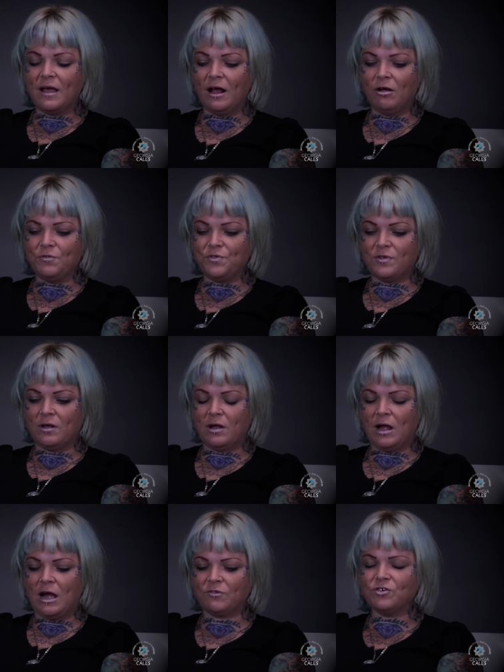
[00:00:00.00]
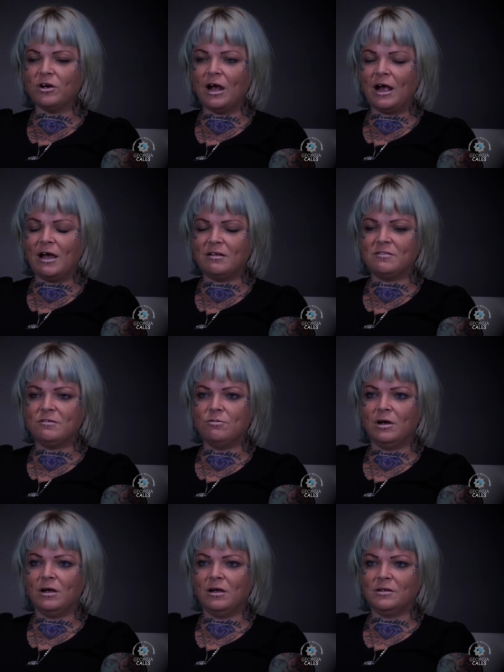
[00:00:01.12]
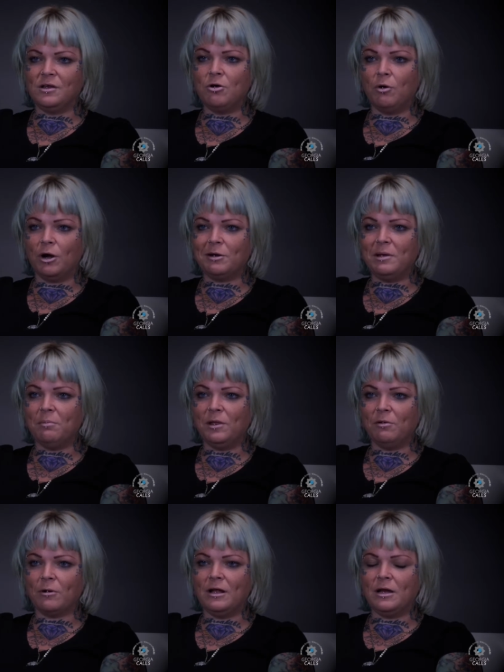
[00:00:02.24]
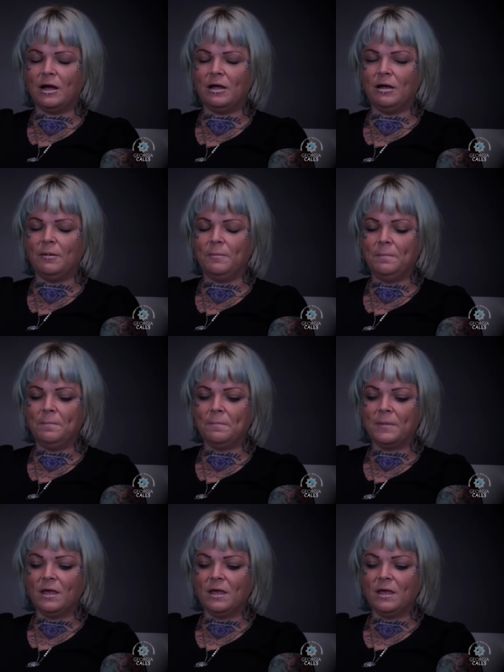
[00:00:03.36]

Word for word: in the house after I had to, uh, I'm going to be able to pay the rent. I, um,